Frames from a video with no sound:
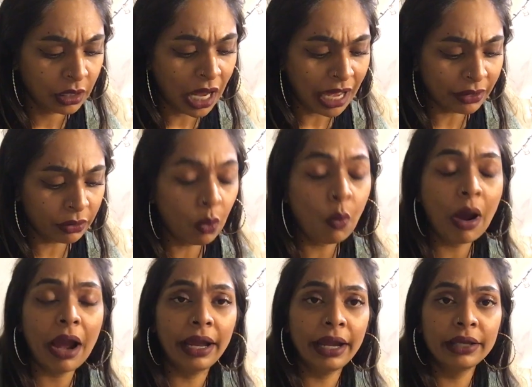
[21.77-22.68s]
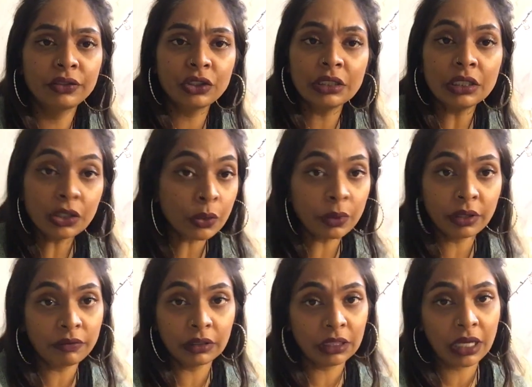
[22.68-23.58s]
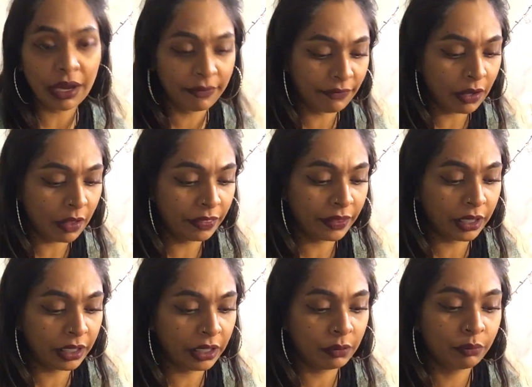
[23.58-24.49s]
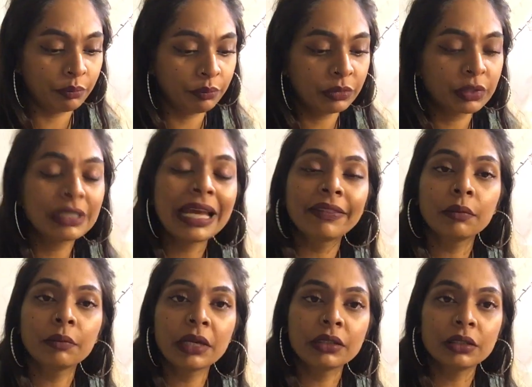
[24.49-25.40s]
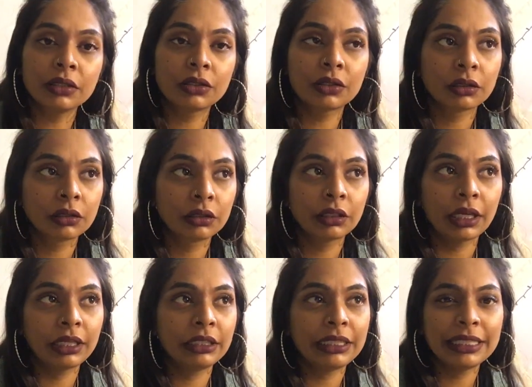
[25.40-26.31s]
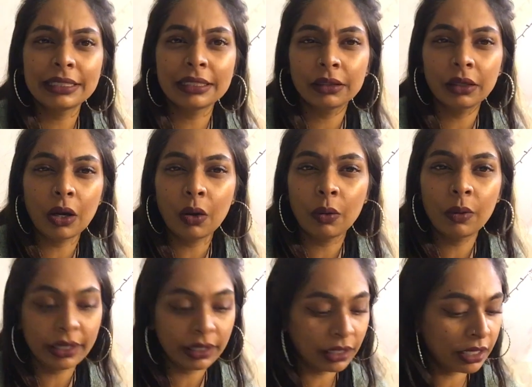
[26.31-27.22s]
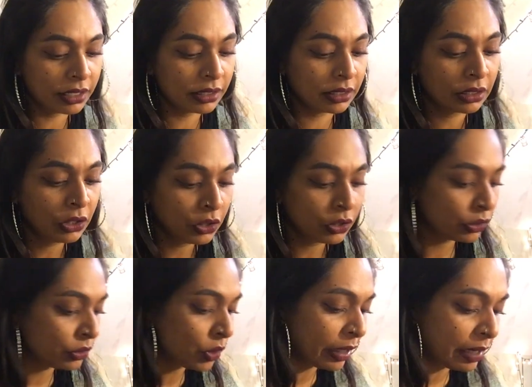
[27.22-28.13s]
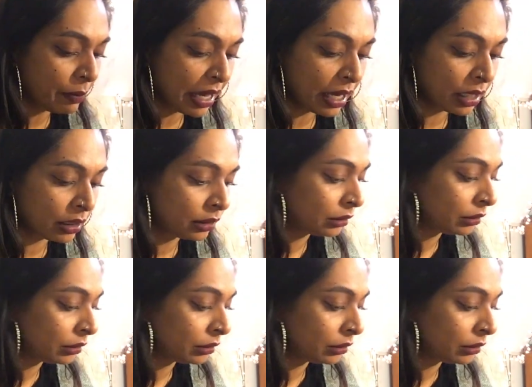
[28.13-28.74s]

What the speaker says: I don't know why. It's just intuitively I felt that it's not the message that needed to go, I guess. So don't get mad.